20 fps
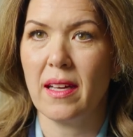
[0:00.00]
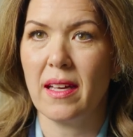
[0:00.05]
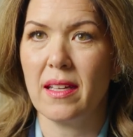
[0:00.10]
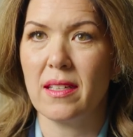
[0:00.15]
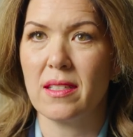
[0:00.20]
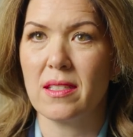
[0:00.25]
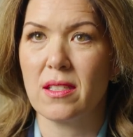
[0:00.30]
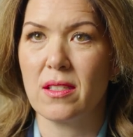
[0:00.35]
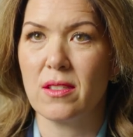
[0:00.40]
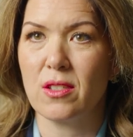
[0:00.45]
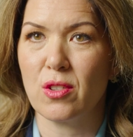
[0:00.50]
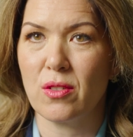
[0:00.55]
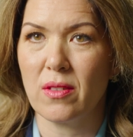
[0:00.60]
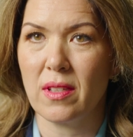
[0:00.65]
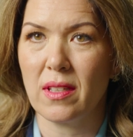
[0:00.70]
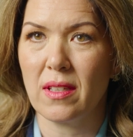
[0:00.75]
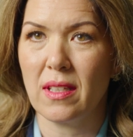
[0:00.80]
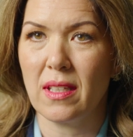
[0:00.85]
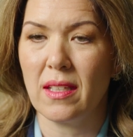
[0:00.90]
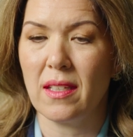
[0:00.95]
and
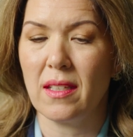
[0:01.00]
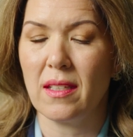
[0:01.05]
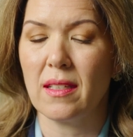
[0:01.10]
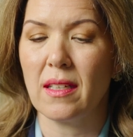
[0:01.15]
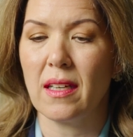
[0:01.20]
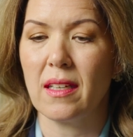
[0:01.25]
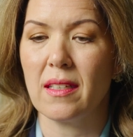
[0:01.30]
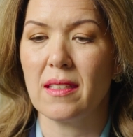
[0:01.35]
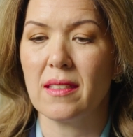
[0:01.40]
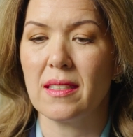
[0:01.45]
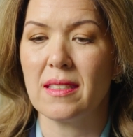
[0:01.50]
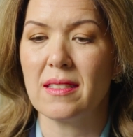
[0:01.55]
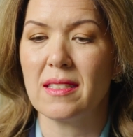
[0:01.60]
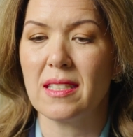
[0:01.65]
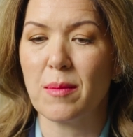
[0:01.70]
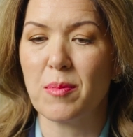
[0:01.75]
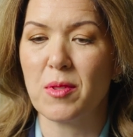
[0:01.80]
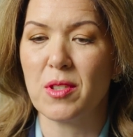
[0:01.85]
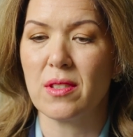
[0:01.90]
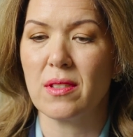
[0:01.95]
during the
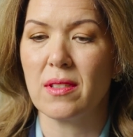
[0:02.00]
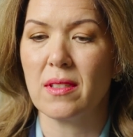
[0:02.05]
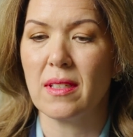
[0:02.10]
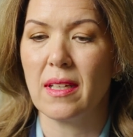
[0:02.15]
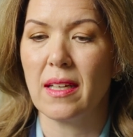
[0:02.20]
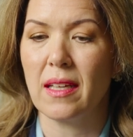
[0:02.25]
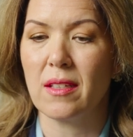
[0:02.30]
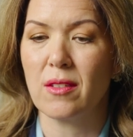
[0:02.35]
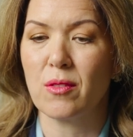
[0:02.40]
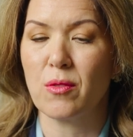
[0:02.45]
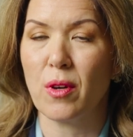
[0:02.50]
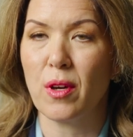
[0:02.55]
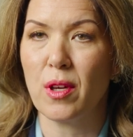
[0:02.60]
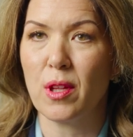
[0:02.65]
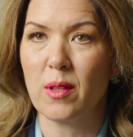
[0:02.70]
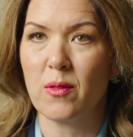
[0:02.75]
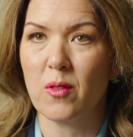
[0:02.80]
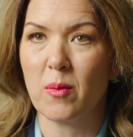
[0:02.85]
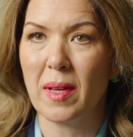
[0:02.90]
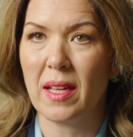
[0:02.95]
inception and
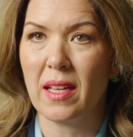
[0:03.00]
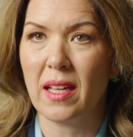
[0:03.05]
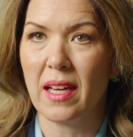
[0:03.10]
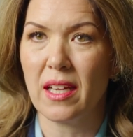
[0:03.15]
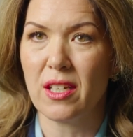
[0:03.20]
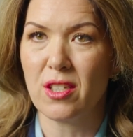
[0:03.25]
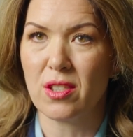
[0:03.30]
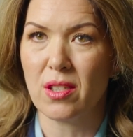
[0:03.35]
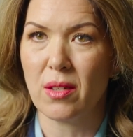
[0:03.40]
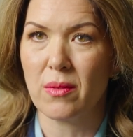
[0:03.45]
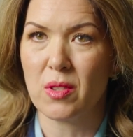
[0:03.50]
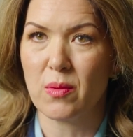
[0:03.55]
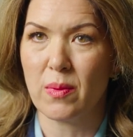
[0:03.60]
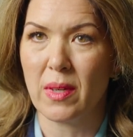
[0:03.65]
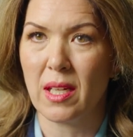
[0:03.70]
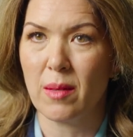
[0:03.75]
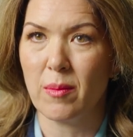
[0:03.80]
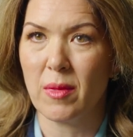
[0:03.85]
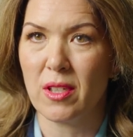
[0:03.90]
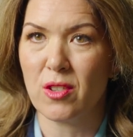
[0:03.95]
growth of Mediation, I was
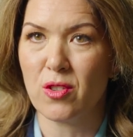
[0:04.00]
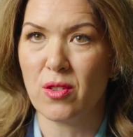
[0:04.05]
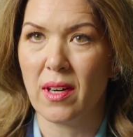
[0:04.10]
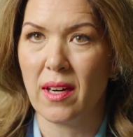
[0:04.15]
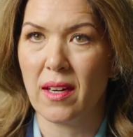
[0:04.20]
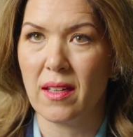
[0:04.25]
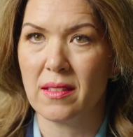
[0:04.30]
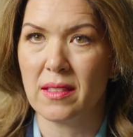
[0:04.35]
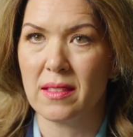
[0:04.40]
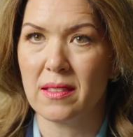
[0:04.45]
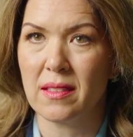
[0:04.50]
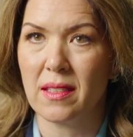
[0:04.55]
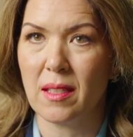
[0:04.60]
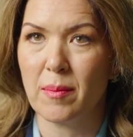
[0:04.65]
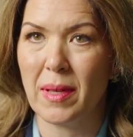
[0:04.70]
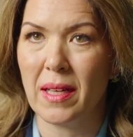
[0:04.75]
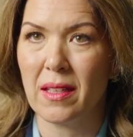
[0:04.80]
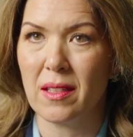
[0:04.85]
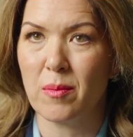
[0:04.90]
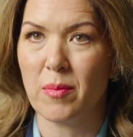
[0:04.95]
running my trial and
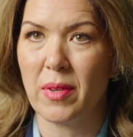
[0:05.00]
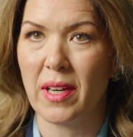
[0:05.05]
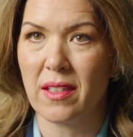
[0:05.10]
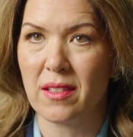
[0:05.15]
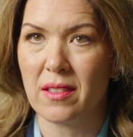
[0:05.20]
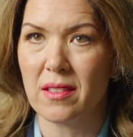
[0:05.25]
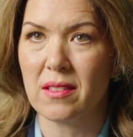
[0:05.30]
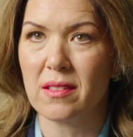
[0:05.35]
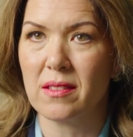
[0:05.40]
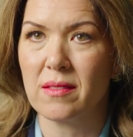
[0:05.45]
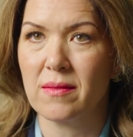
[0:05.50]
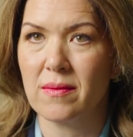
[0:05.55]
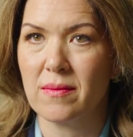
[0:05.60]
appellate practice.